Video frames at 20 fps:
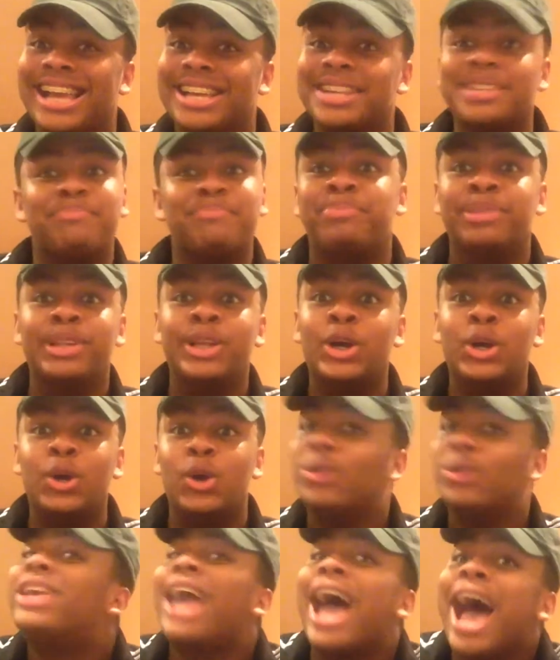is
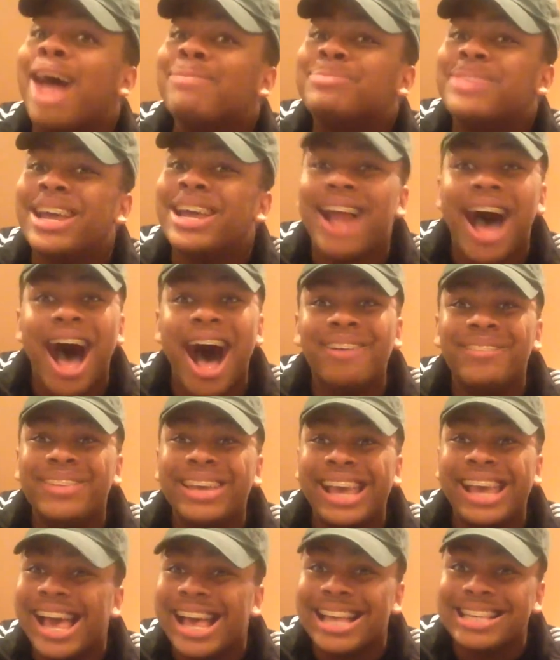blue, Captain
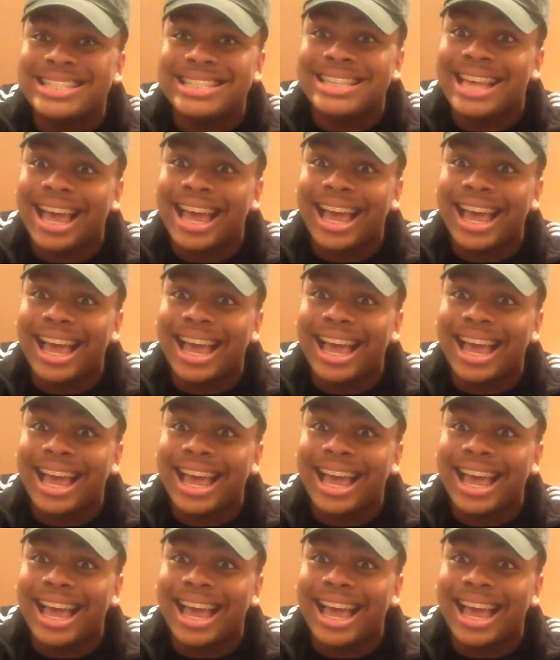Obvious?